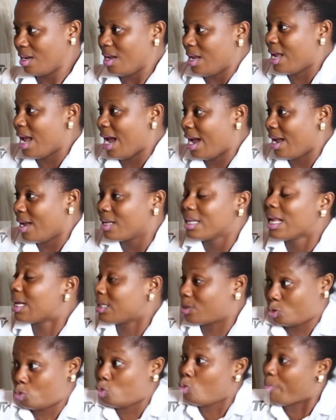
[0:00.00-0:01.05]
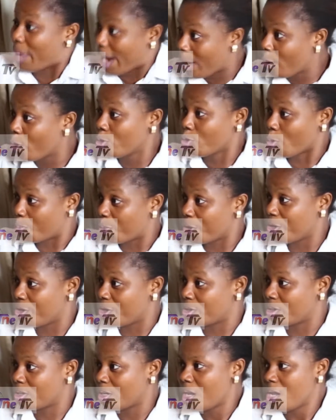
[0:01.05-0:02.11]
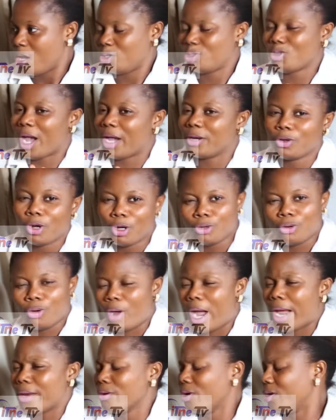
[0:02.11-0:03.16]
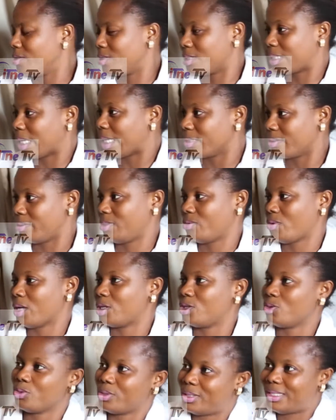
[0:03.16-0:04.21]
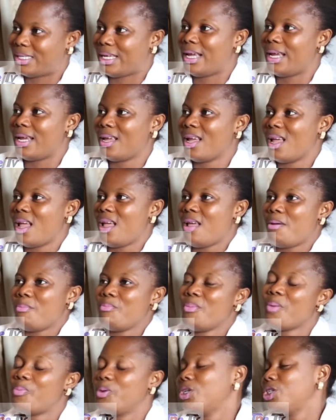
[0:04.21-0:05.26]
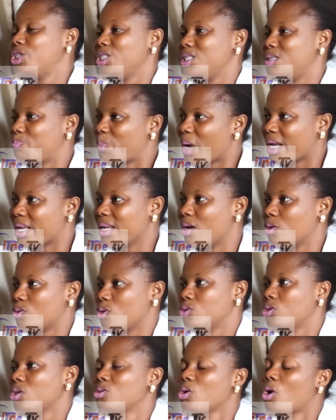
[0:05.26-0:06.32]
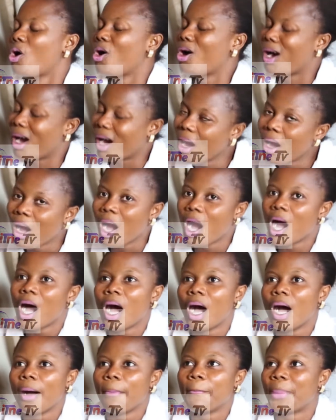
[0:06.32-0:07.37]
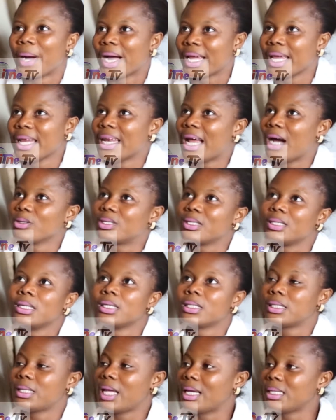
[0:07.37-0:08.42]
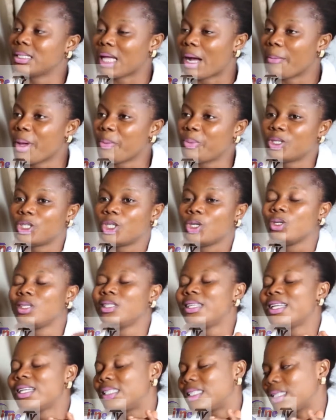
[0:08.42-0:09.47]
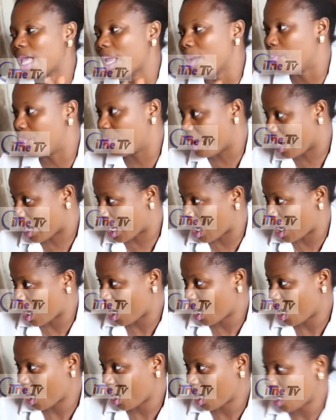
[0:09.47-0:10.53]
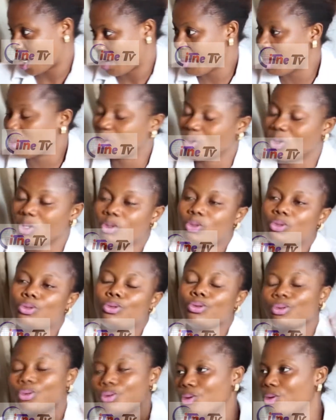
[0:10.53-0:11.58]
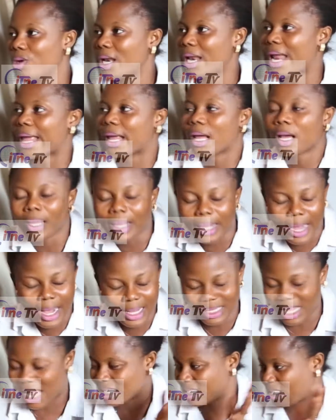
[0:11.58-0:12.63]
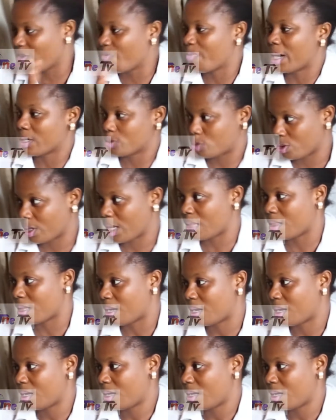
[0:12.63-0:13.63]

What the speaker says: Yeah, that's to my own opinion. So I don't know. I don't understand the reason why she would say maybe she's packing out or something. Or packing out in the sense that maybe she needs a break. Maybe she wants to get herself back together.